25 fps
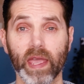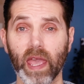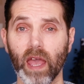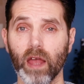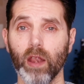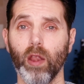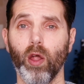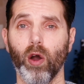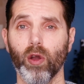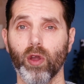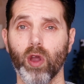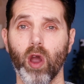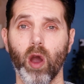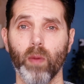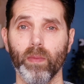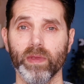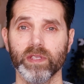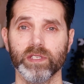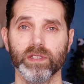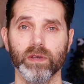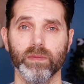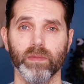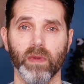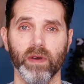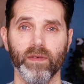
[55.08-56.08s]
I get a lot of
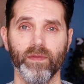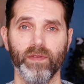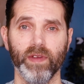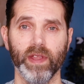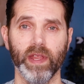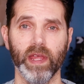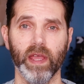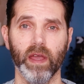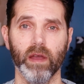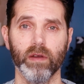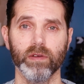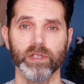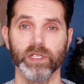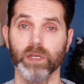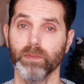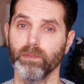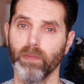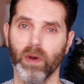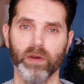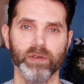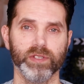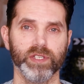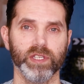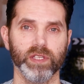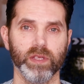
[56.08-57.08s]
comments on my videos,
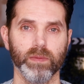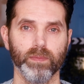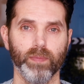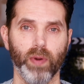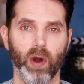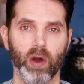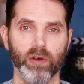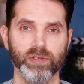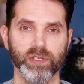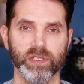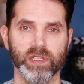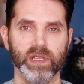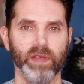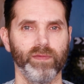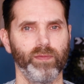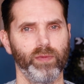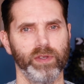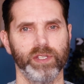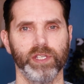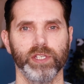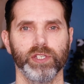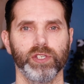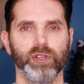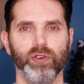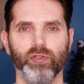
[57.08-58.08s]
most of them positive,
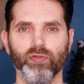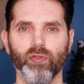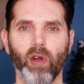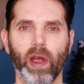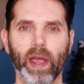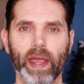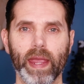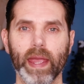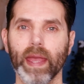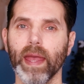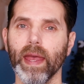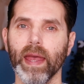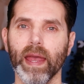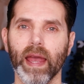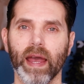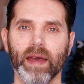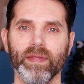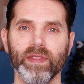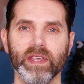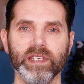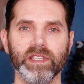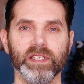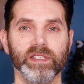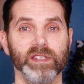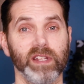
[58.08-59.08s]
which is great.
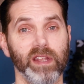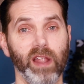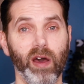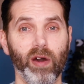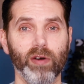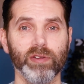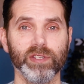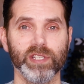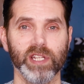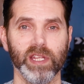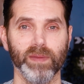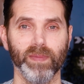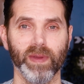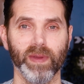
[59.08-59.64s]
And this is largely